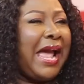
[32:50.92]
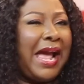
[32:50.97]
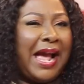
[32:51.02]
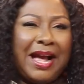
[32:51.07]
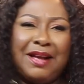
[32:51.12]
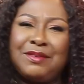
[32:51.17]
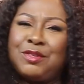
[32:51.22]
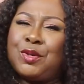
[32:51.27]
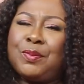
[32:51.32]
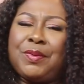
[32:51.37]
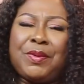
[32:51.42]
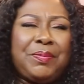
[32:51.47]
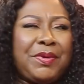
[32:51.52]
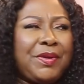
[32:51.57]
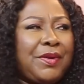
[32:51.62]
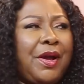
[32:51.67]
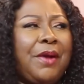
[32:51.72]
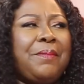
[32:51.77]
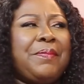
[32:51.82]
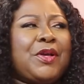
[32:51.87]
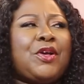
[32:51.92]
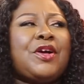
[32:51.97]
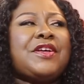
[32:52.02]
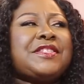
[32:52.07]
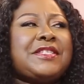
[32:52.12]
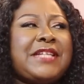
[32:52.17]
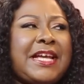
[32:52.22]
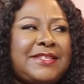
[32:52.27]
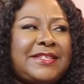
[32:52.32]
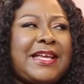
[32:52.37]
I have to be bigger because
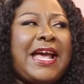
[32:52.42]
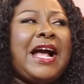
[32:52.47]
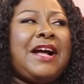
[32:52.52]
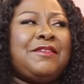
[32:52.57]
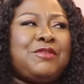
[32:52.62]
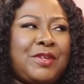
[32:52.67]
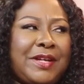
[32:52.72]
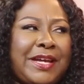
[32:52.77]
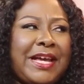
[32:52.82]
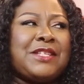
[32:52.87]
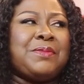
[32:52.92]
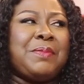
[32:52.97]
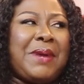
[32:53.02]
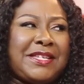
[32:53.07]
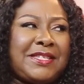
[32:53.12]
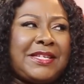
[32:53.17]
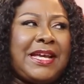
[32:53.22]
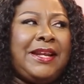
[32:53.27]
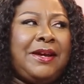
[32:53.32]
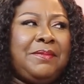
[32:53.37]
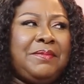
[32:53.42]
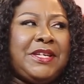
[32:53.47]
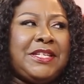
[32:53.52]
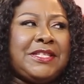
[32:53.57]
next year I have to get my salary.